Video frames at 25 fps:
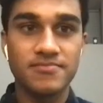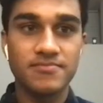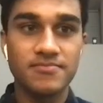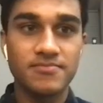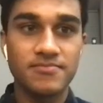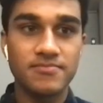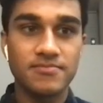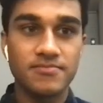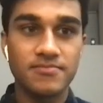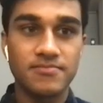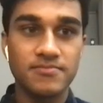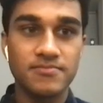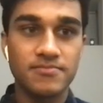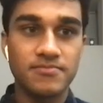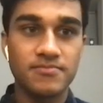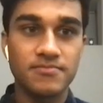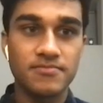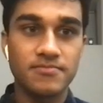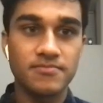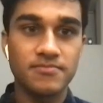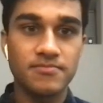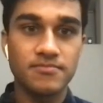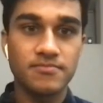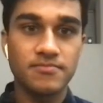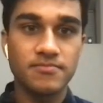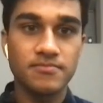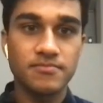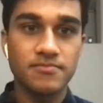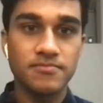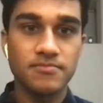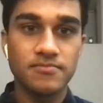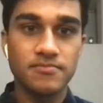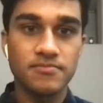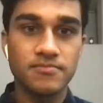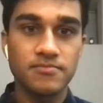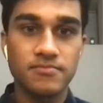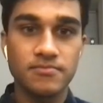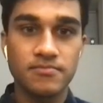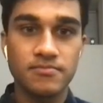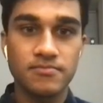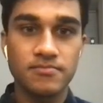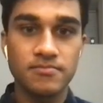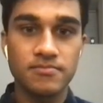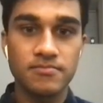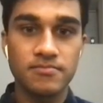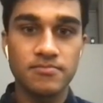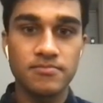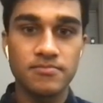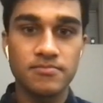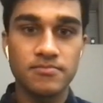
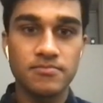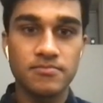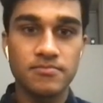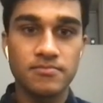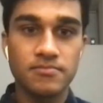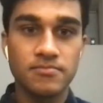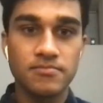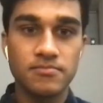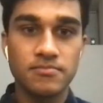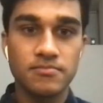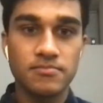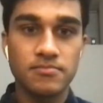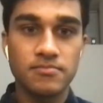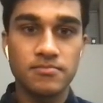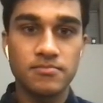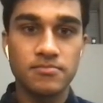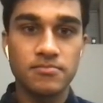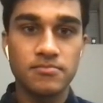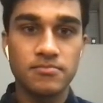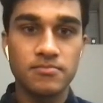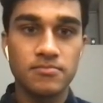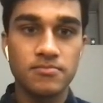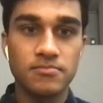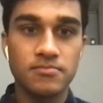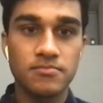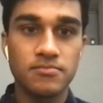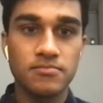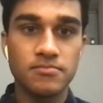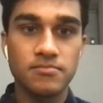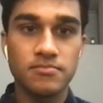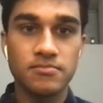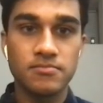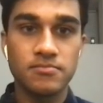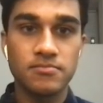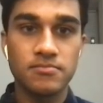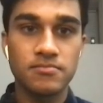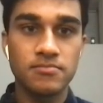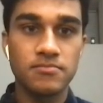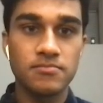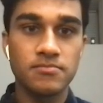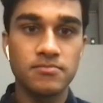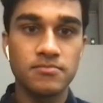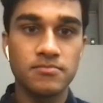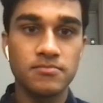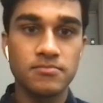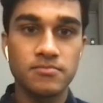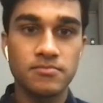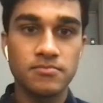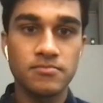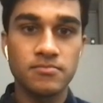
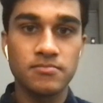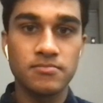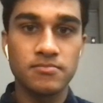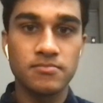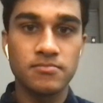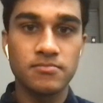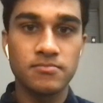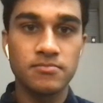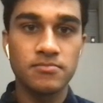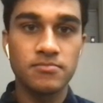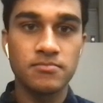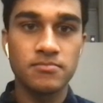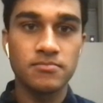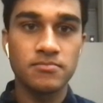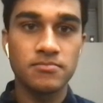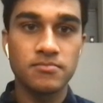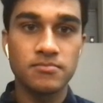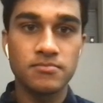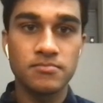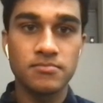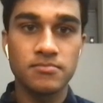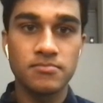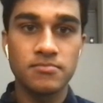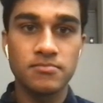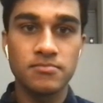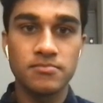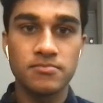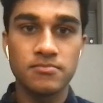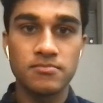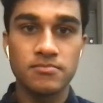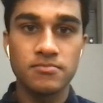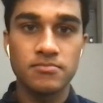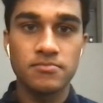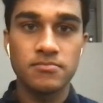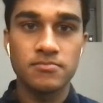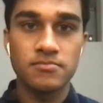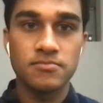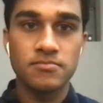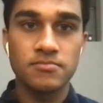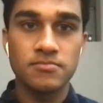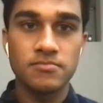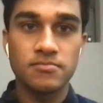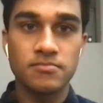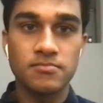The person shown says nothing.